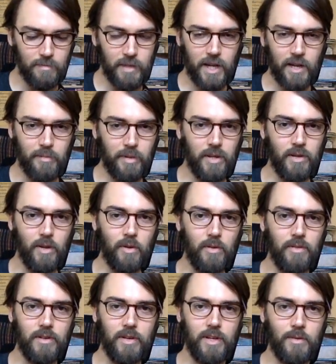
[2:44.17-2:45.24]
kind of play the whole
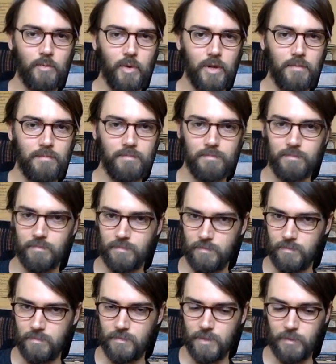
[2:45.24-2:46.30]
thing in one
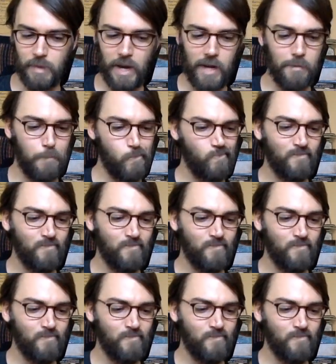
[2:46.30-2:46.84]
spot.